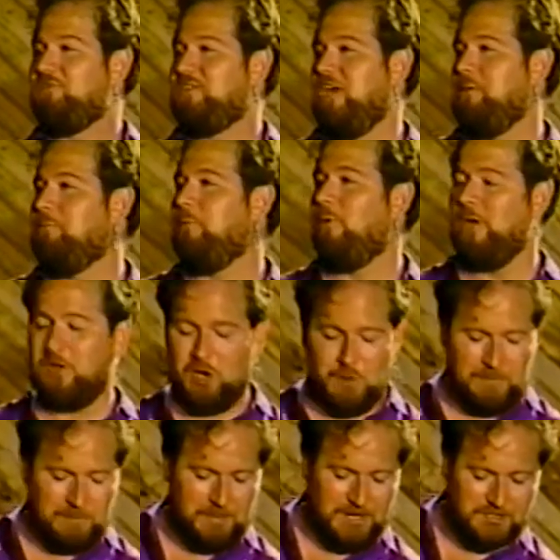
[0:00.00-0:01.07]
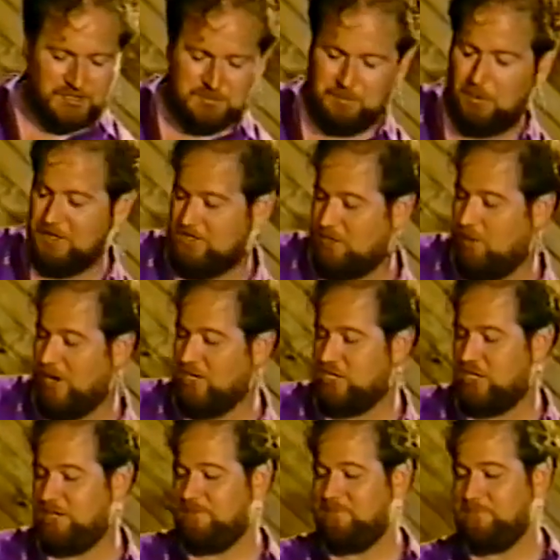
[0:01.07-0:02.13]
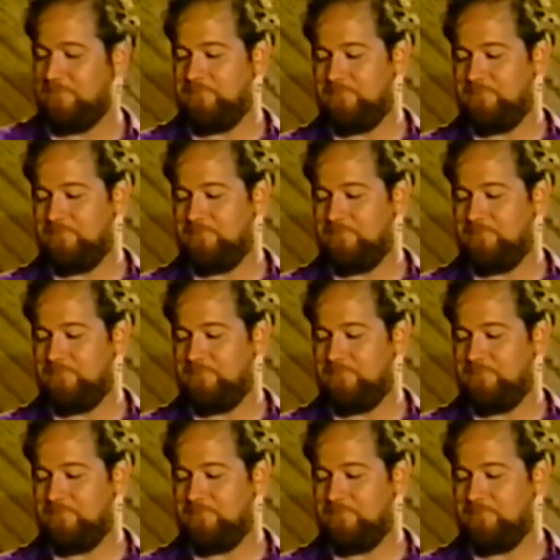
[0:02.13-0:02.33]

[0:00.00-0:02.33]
Ten point open buzzer sports question.